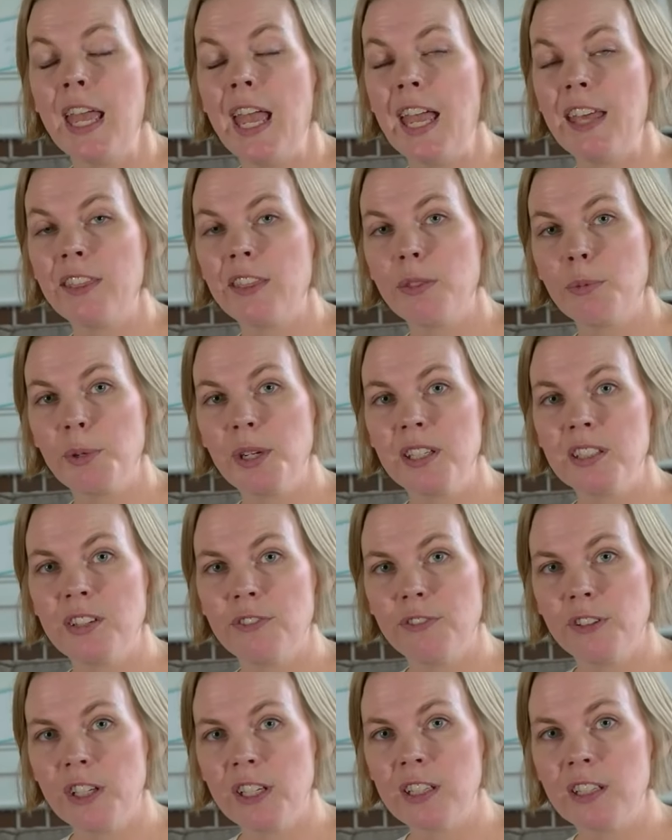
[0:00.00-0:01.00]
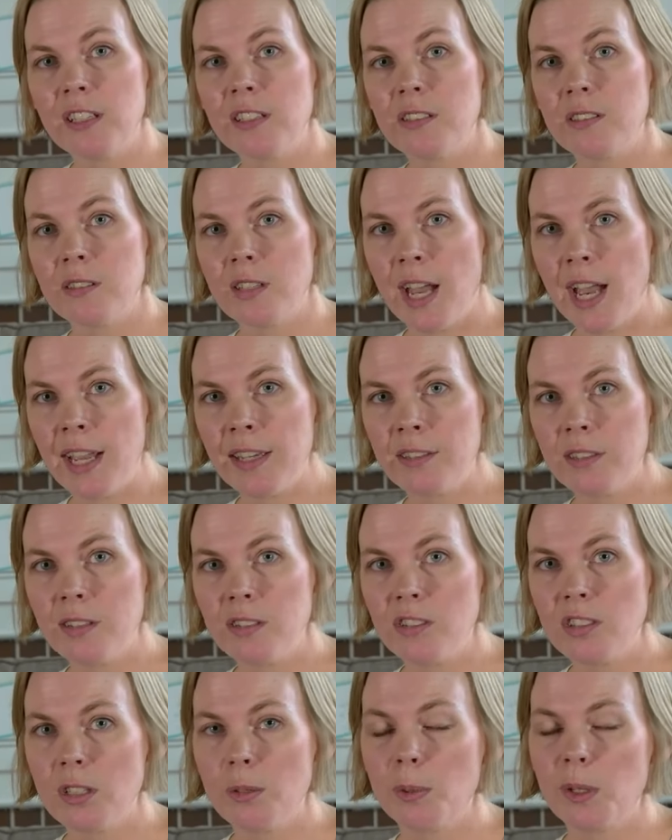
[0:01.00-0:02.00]
in three different sizes,
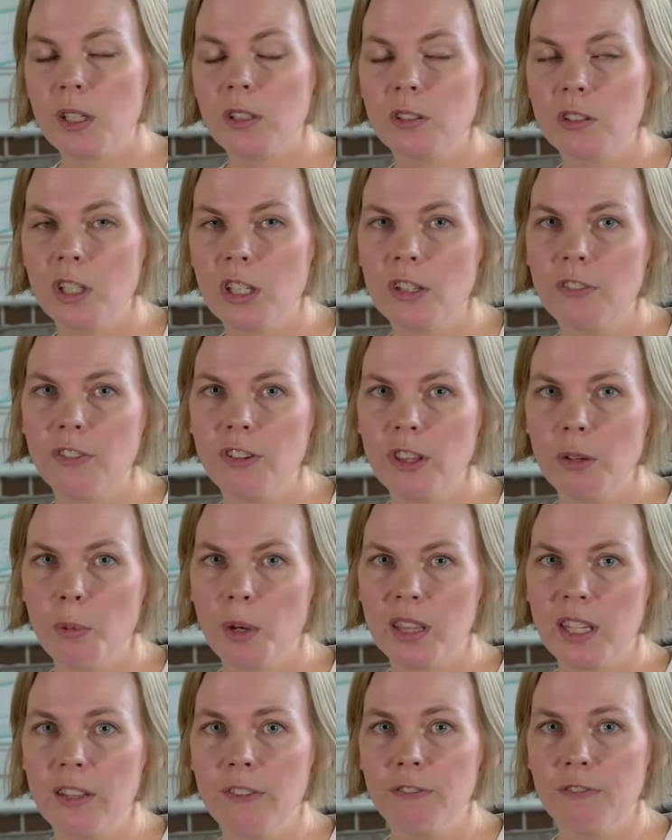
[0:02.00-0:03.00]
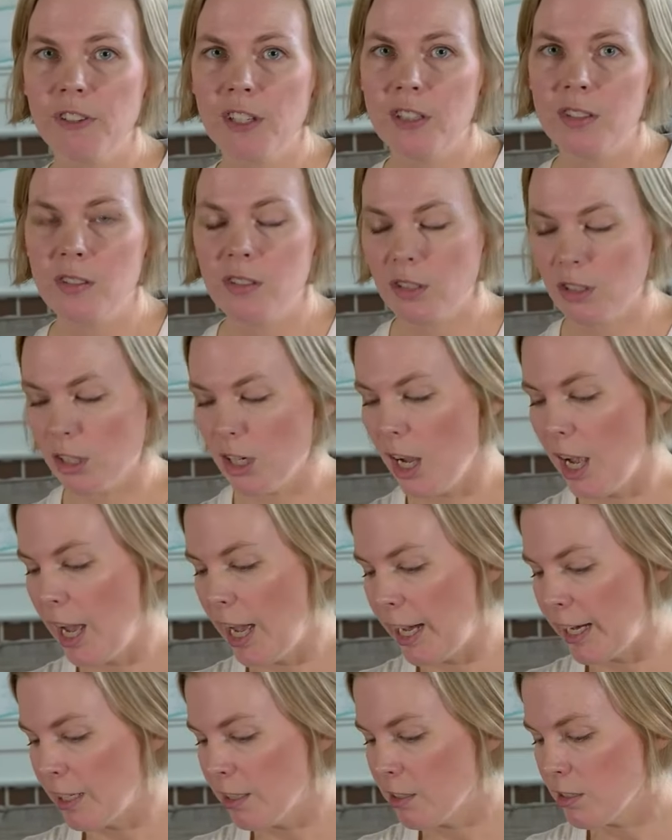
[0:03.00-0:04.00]
so you want to look for the one that fits your
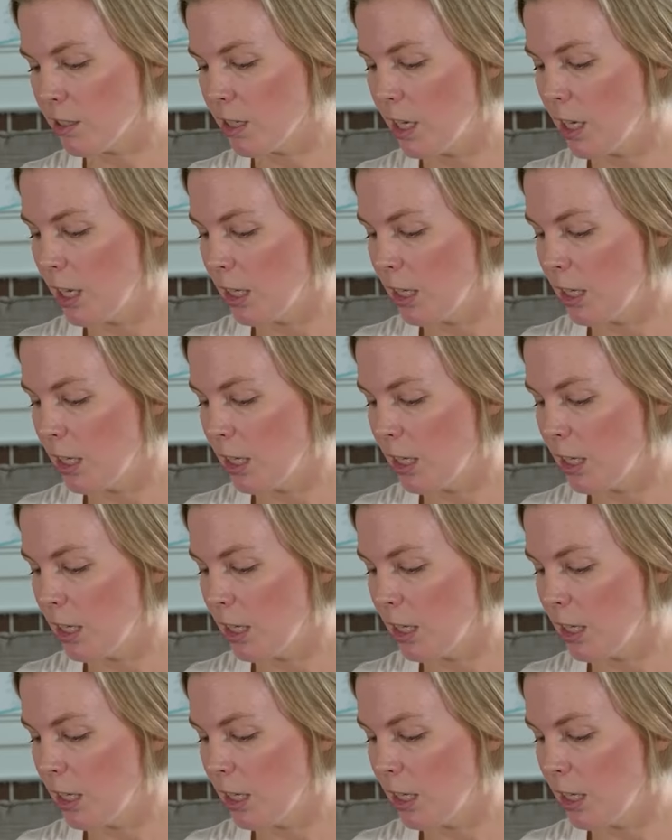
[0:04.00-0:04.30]
height.